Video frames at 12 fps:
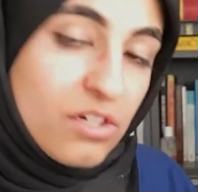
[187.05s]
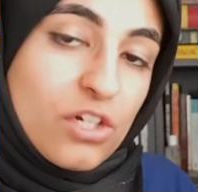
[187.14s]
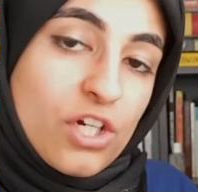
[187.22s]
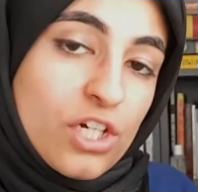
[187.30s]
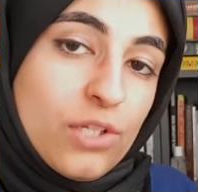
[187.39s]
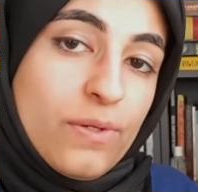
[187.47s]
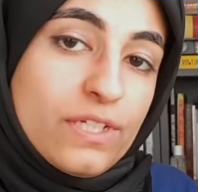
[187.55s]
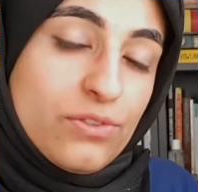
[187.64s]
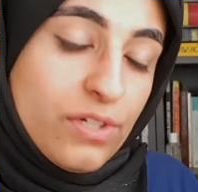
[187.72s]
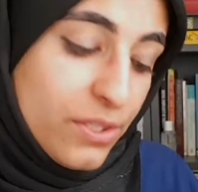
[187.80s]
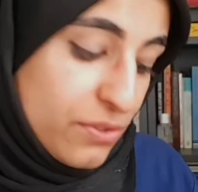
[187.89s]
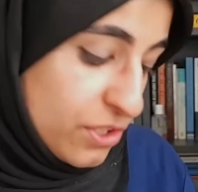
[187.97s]
girl who has no
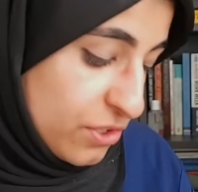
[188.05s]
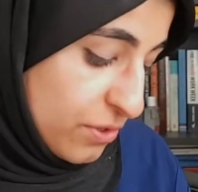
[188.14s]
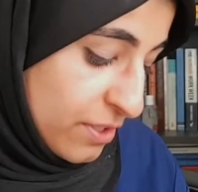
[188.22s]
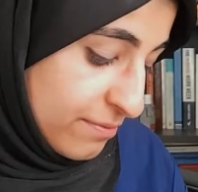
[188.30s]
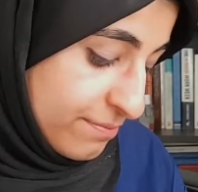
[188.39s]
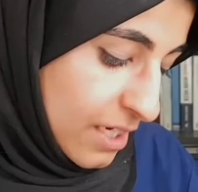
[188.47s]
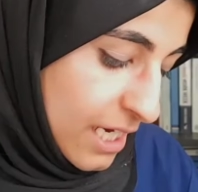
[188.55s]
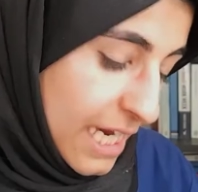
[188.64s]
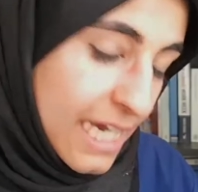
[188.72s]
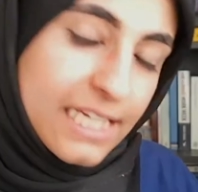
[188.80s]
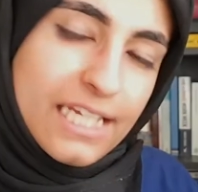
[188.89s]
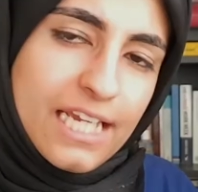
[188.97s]
idea what she's doing.
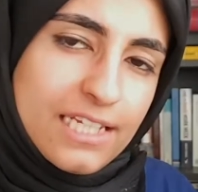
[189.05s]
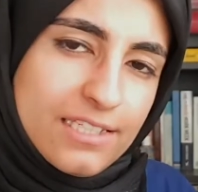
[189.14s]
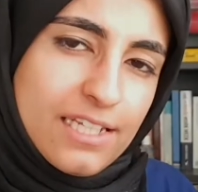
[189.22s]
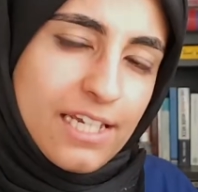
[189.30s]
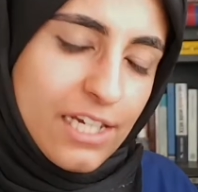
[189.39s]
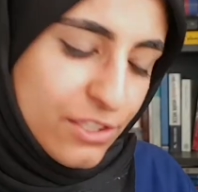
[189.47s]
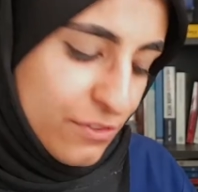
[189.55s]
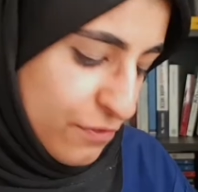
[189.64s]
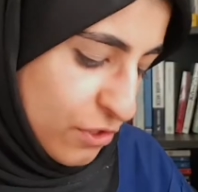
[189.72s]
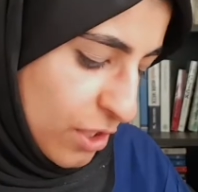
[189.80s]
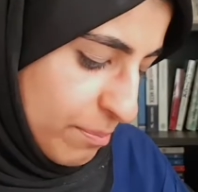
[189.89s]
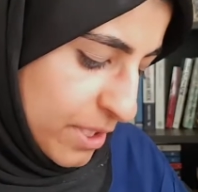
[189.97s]
And yes, that counts
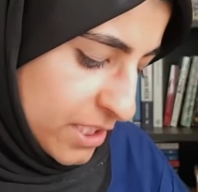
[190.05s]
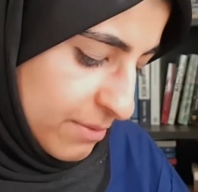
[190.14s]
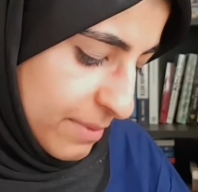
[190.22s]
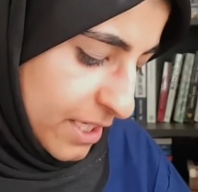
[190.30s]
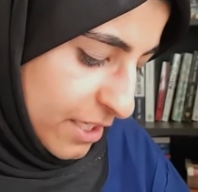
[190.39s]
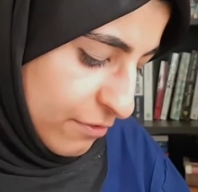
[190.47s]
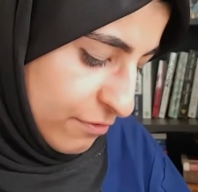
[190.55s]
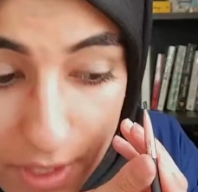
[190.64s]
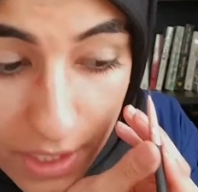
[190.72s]
for all parts of my life.